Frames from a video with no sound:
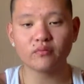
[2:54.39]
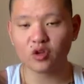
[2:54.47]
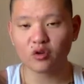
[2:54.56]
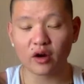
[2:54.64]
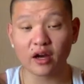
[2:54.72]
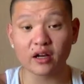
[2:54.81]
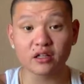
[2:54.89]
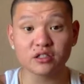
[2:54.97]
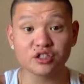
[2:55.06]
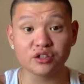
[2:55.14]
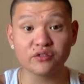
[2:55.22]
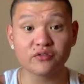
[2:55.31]
granted,
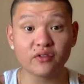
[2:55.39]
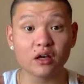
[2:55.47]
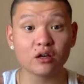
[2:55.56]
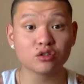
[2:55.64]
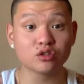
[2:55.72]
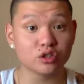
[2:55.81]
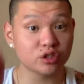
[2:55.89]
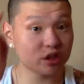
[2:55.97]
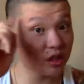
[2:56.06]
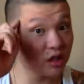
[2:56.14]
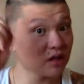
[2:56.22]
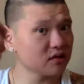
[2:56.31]
she fell, so she
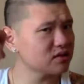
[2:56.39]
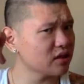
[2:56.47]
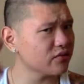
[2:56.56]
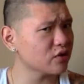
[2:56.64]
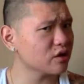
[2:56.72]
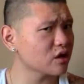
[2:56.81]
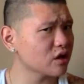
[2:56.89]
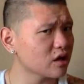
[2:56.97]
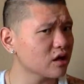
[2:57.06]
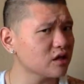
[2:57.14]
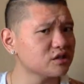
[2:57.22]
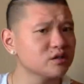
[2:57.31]
could have suffered a
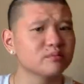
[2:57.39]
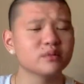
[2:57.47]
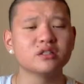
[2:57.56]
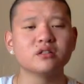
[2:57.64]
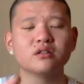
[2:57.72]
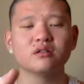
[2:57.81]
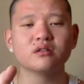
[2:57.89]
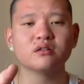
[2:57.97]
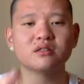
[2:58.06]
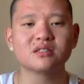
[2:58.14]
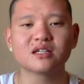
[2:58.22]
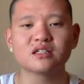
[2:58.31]
concussion, but
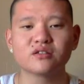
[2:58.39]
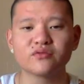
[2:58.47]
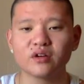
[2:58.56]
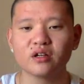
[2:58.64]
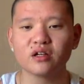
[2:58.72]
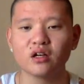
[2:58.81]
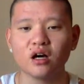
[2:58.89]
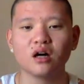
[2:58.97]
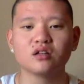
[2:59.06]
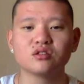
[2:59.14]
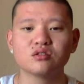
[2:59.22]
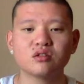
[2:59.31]
schizophrenia
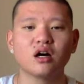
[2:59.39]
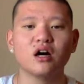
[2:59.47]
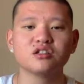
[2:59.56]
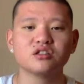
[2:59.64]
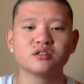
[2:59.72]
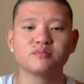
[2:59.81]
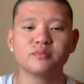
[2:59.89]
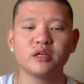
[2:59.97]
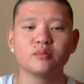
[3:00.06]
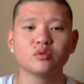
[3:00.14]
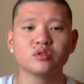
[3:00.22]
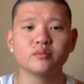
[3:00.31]
also causes
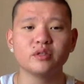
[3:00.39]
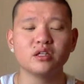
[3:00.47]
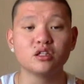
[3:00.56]
people to be